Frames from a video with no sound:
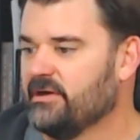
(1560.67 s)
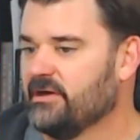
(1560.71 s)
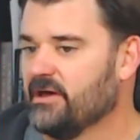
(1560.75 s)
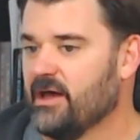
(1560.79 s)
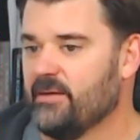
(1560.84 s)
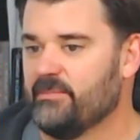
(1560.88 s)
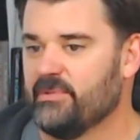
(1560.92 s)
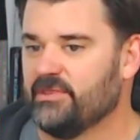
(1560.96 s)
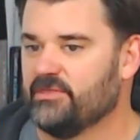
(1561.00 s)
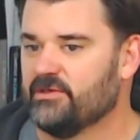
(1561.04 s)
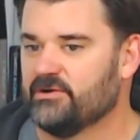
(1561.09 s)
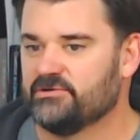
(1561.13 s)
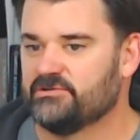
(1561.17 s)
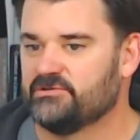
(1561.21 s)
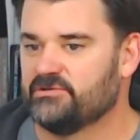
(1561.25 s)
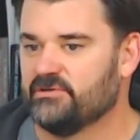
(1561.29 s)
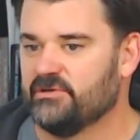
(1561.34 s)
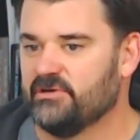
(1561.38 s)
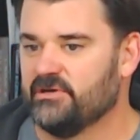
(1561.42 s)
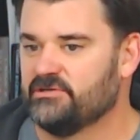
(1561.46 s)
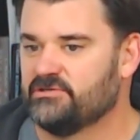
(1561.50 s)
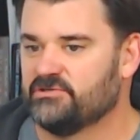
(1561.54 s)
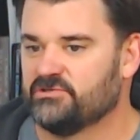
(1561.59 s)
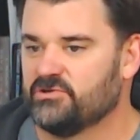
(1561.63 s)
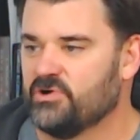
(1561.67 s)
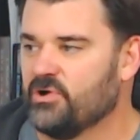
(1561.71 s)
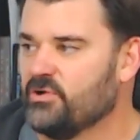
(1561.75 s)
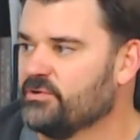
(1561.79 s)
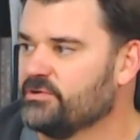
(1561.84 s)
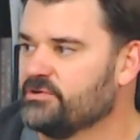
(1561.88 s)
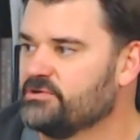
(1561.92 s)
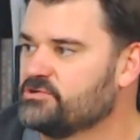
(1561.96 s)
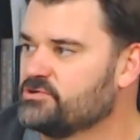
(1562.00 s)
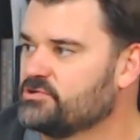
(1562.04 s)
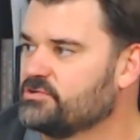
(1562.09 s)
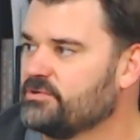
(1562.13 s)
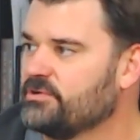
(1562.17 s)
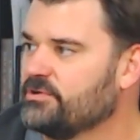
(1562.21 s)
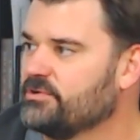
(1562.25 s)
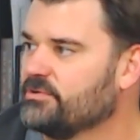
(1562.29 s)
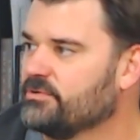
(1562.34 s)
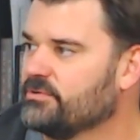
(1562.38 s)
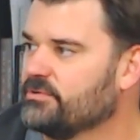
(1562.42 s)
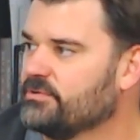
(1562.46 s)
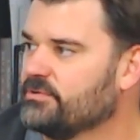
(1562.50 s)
I mean, it's totally true.